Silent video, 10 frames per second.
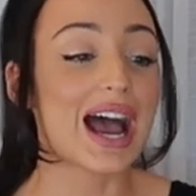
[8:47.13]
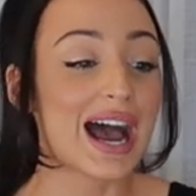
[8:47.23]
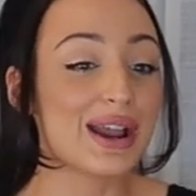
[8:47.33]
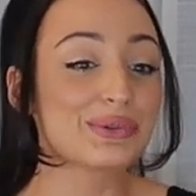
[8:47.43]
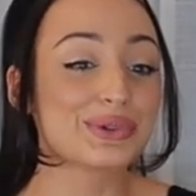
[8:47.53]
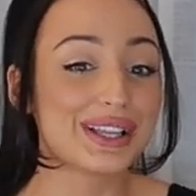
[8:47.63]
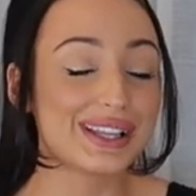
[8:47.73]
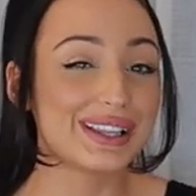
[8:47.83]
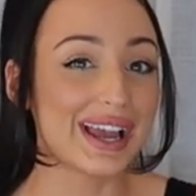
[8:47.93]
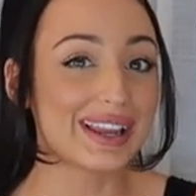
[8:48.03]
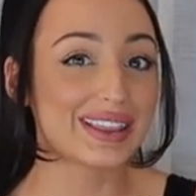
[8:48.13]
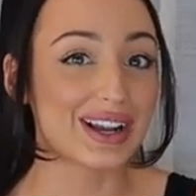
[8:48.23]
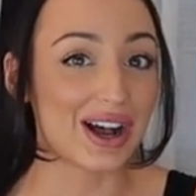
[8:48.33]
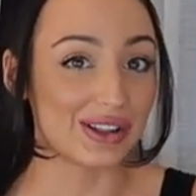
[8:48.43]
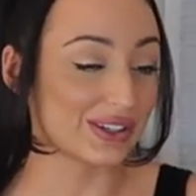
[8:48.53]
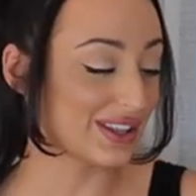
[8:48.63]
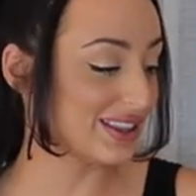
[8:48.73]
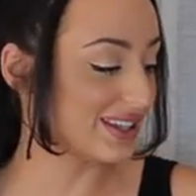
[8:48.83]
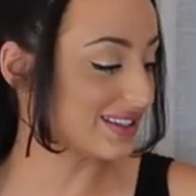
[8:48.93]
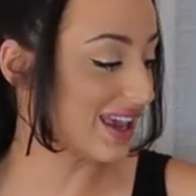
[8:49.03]
I really like the color
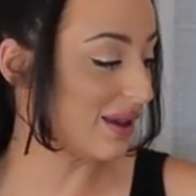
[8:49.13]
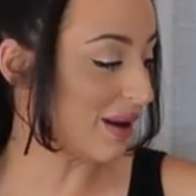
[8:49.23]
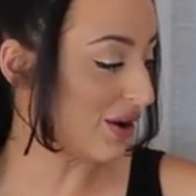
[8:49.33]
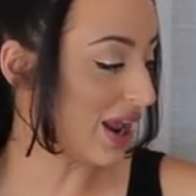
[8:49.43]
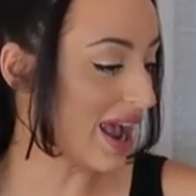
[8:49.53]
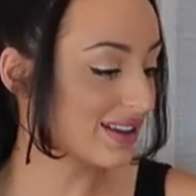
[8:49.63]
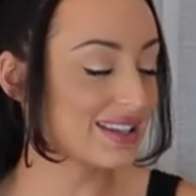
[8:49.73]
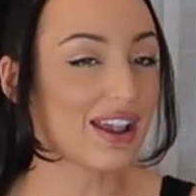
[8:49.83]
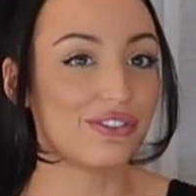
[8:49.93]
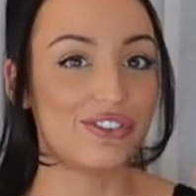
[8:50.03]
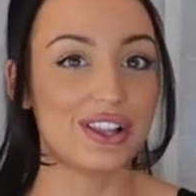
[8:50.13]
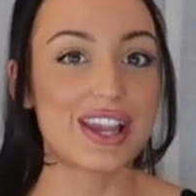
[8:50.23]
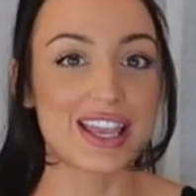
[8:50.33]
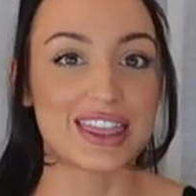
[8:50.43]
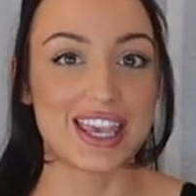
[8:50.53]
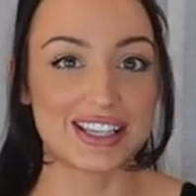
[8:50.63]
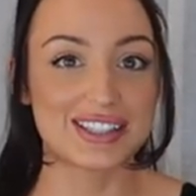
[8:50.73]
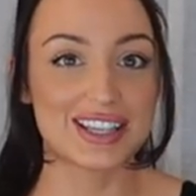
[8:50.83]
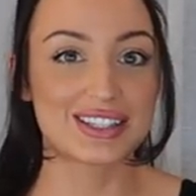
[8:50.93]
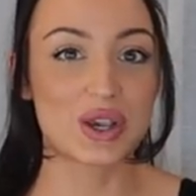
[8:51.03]
that this came out as. I feel like
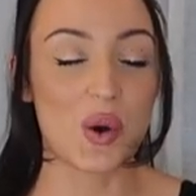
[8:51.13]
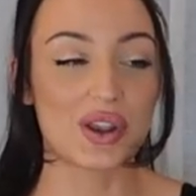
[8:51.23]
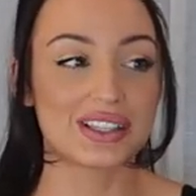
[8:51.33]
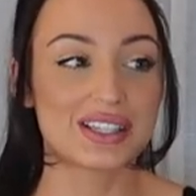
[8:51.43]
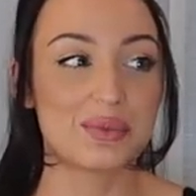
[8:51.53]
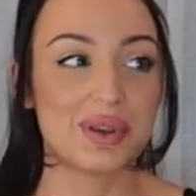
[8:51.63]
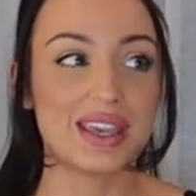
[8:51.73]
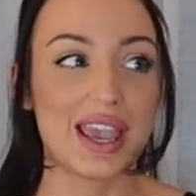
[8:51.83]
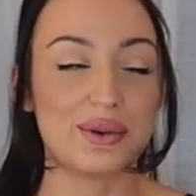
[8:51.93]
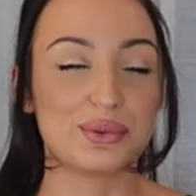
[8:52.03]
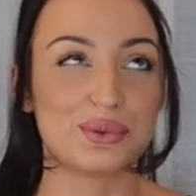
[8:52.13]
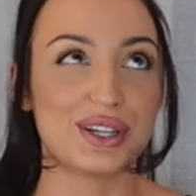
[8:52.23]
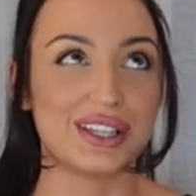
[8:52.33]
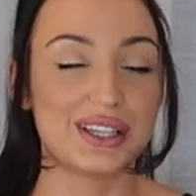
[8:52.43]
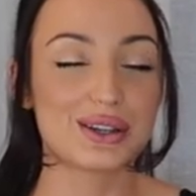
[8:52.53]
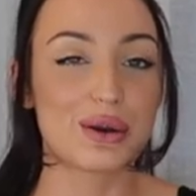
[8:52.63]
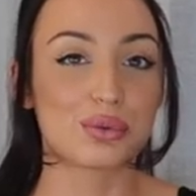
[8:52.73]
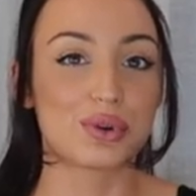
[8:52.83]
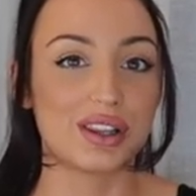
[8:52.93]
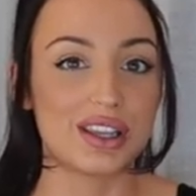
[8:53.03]
this is going to be a really,
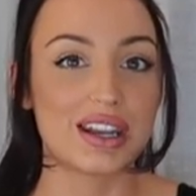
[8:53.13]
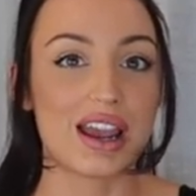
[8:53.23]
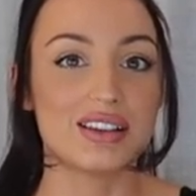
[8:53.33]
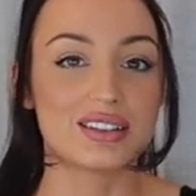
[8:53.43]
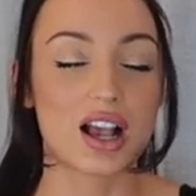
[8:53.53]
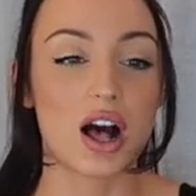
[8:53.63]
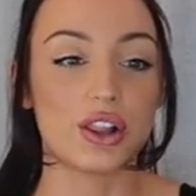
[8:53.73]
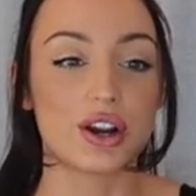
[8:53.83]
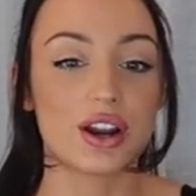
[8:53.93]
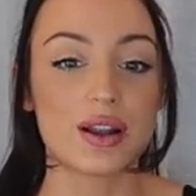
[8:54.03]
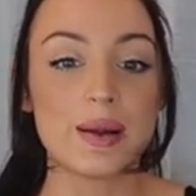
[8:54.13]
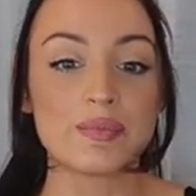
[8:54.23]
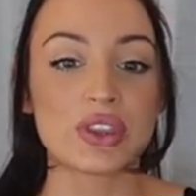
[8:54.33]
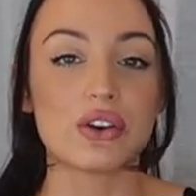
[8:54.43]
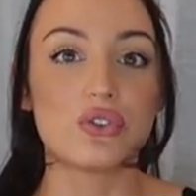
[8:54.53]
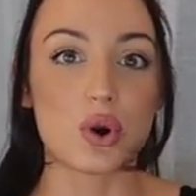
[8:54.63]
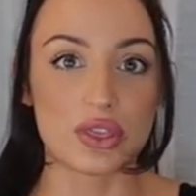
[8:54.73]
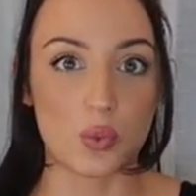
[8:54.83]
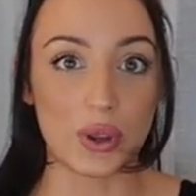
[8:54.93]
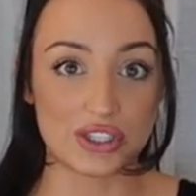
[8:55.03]
really nice color for
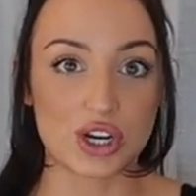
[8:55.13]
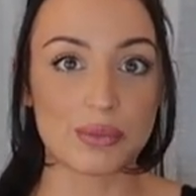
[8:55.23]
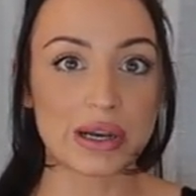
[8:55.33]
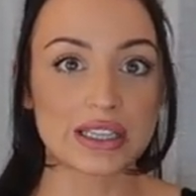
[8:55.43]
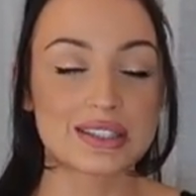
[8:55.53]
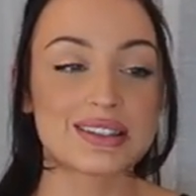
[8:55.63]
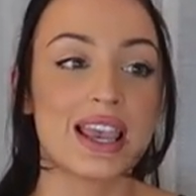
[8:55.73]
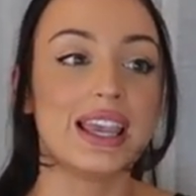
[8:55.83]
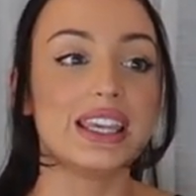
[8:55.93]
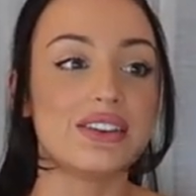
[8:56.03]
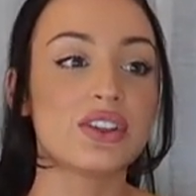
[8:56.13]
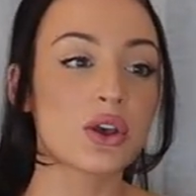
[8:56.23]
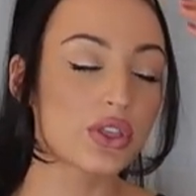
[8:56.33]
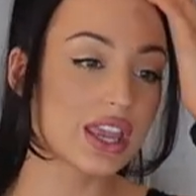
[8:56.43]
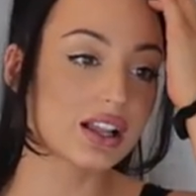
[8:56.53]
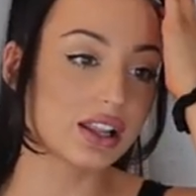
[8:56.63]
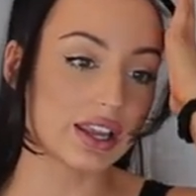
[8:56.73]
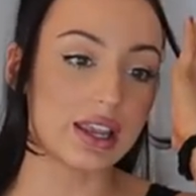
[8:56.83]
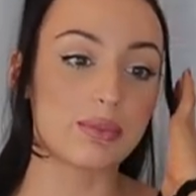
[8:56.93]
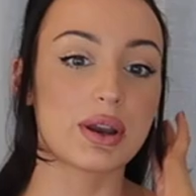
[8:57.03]
the winter months. Even though they
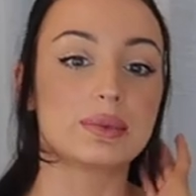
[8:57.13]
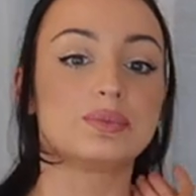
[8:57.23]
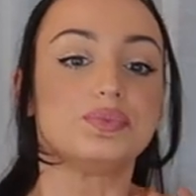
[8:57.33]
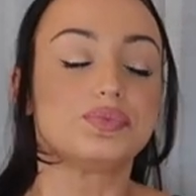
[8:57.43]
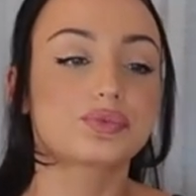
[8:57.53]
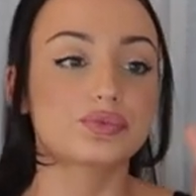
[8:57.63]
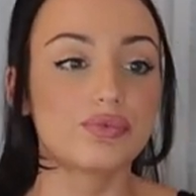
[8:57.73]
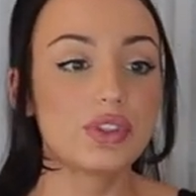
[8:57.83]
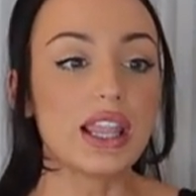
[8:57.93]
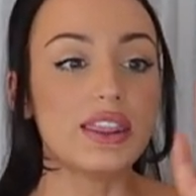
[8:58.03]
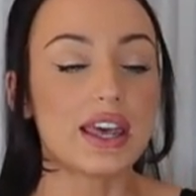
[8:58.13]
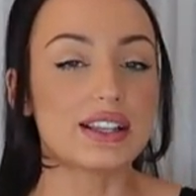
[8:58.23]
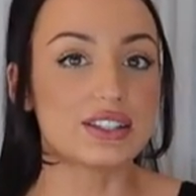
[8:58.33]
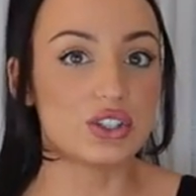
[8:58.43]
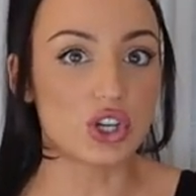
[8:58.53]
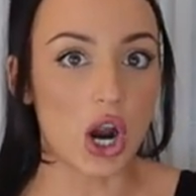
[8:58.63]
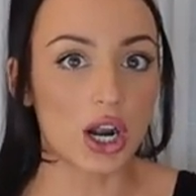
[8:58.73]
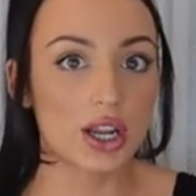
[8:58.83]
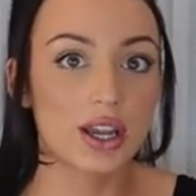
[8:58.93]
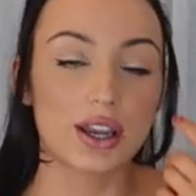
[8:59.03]
claim that it's
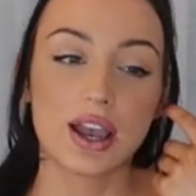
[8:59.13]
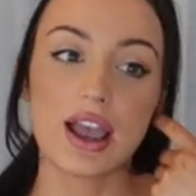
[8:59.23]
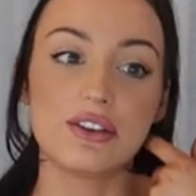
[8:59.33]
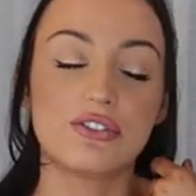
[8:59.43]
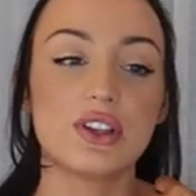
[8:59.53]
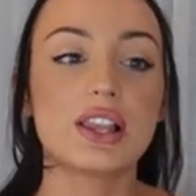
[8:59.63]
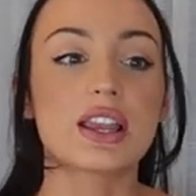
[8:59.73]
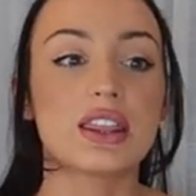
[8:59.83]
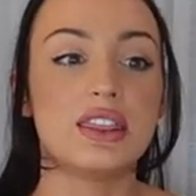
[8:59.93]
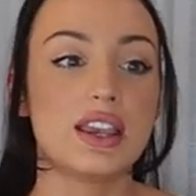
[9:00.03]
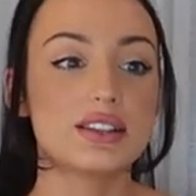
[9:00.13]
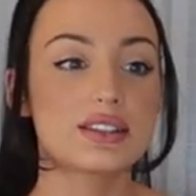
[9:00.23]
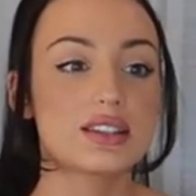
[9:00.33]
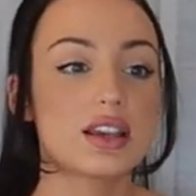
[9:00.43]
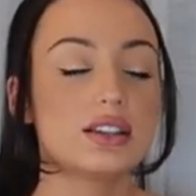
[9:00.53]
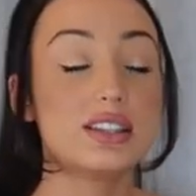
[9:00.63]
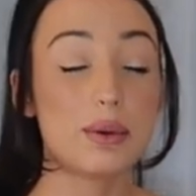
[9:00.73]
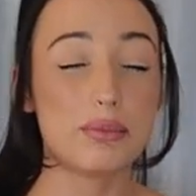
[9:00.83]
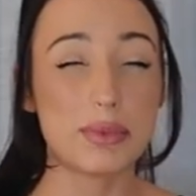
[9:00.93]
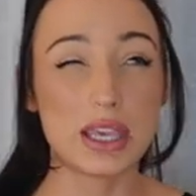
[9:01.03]
dark, I feel like this, to
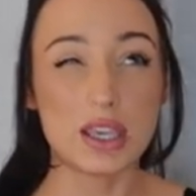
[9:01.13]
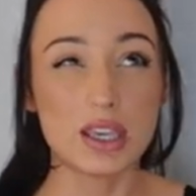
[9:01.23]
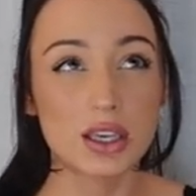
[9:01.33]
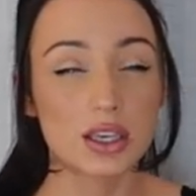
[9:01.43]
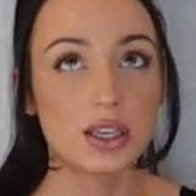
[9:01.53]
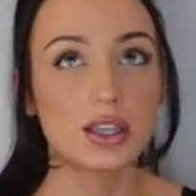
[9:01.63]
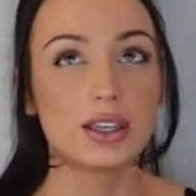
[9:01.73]
me,